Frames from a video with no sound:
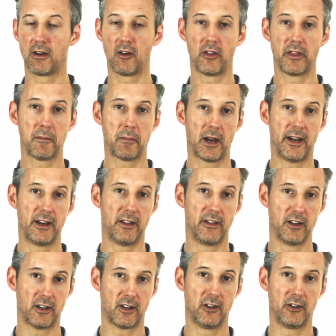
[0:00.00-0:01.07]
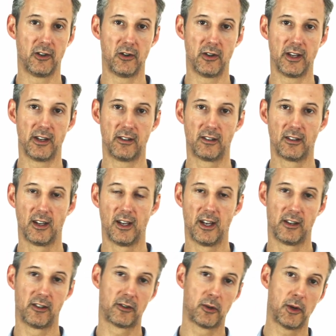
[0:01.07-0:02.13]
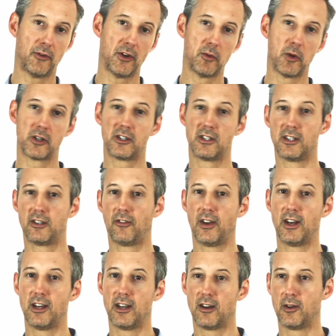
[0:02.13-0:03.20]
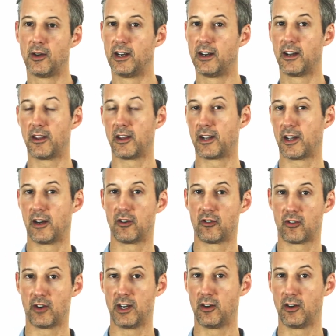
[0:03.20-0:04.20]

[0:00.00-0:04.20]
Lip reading: on the planet that can do this. And so if you're watching this video in another country,